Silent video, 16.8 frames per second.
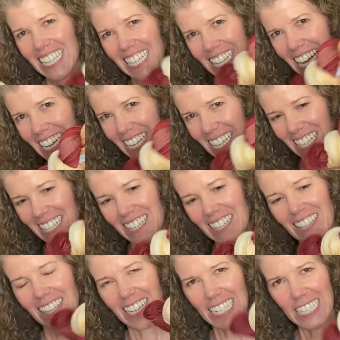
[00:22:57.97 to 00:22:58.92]
Like,
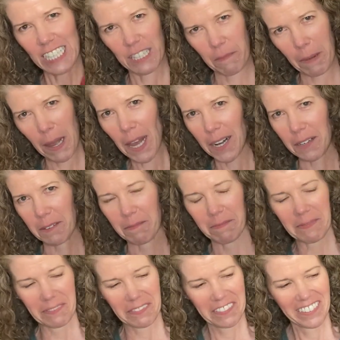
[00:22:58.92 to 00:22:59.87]
that's the bottom.
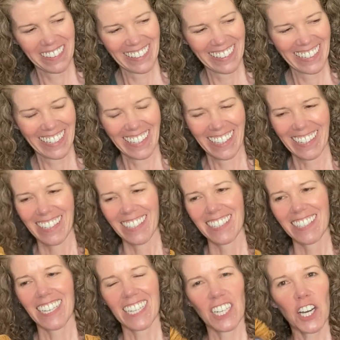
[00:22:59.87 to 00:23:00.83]

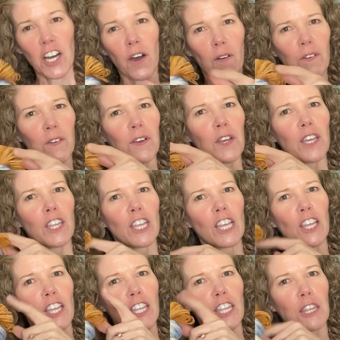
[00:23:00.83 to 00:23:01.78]
Like, no,
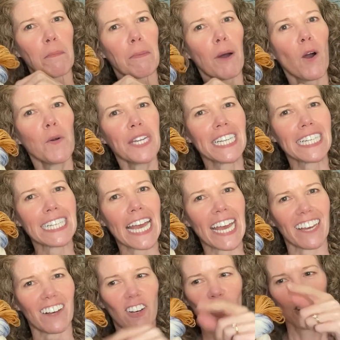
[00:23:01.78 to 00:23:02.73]
the
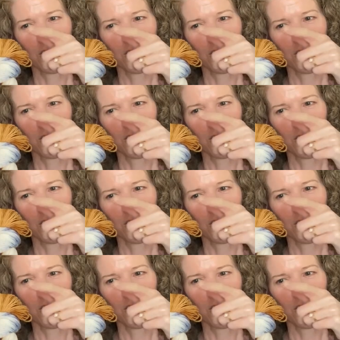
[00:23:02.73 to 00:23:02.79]
ponytail.